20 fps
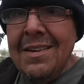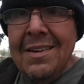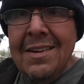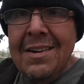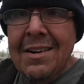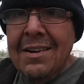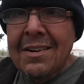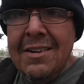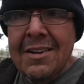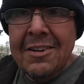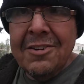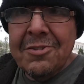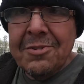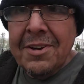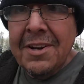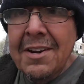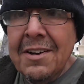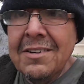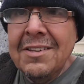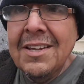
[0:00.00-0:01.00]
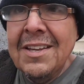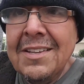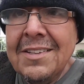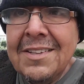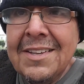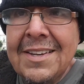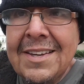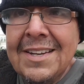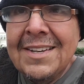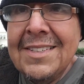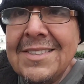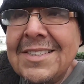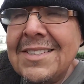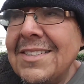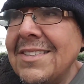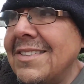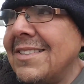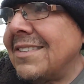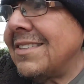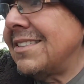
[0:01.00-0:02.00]
in our country here lately, and
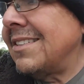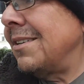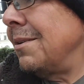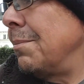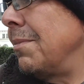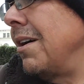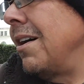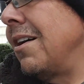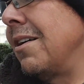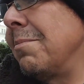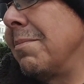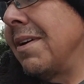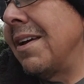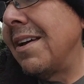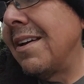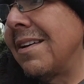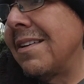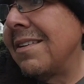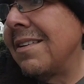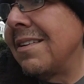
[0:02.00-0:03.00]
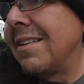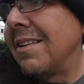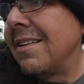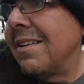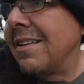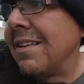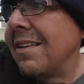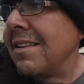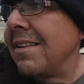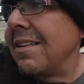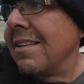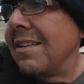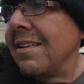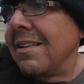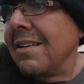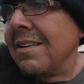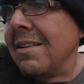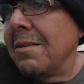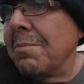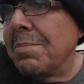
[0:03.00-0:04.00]
it's just, come on,
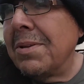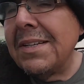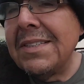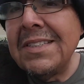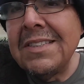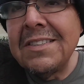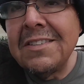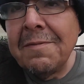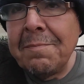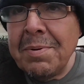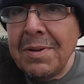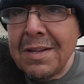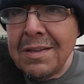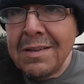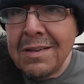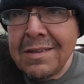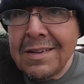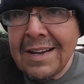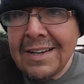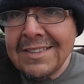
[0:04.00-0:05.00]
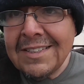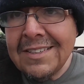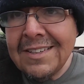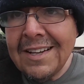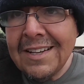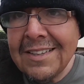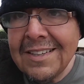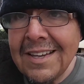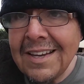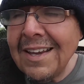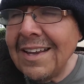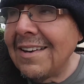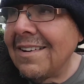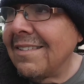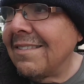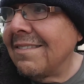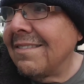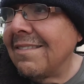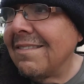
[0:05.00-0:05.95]
man. Places of business acting like that.